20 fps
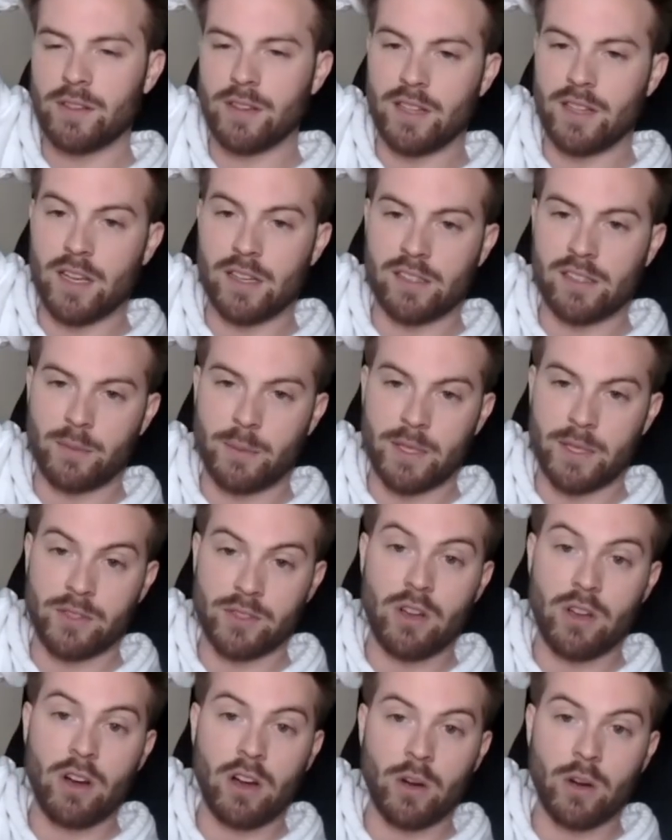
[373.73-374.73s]
Luckily, we used
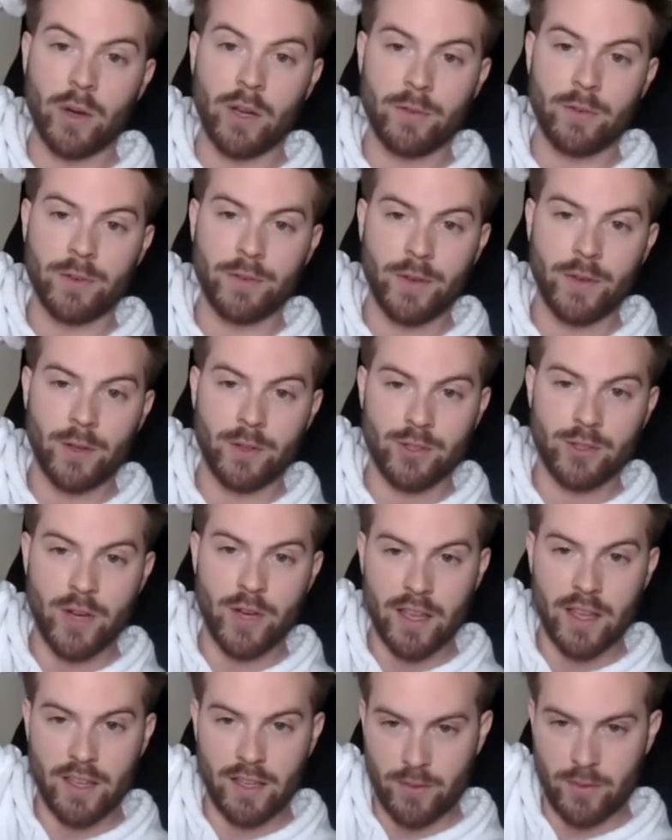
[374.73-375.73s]
CallRail for phone
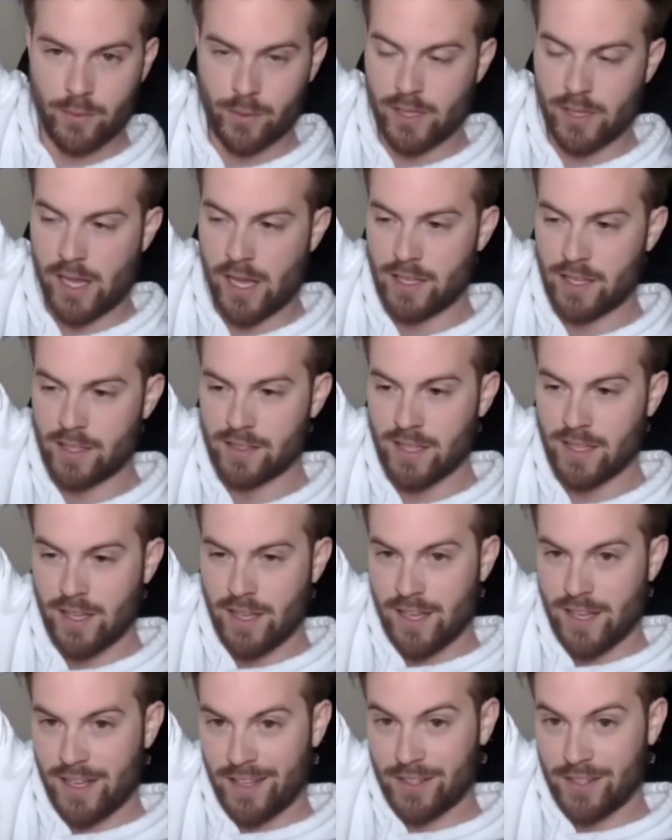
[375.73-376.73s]
tracking to realize
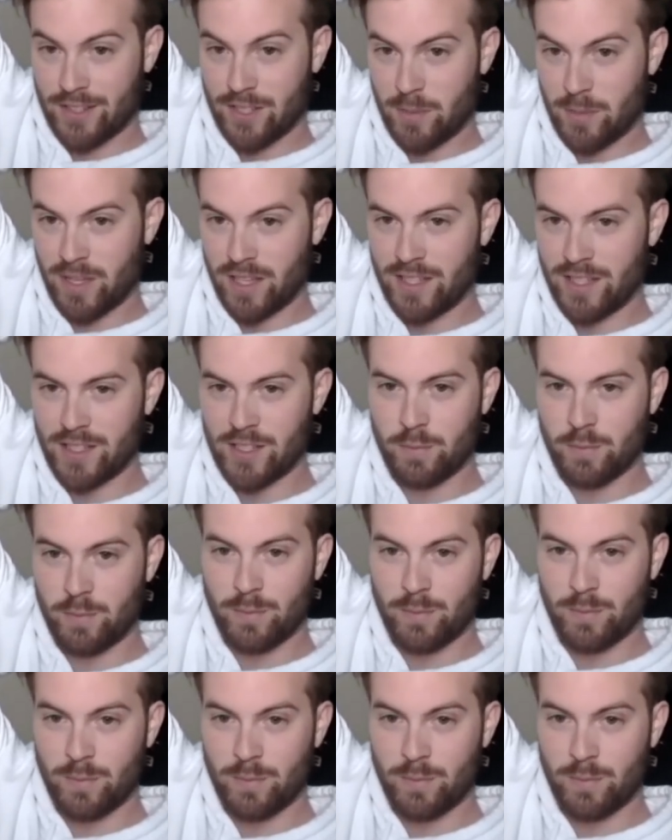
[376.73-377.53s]
some of these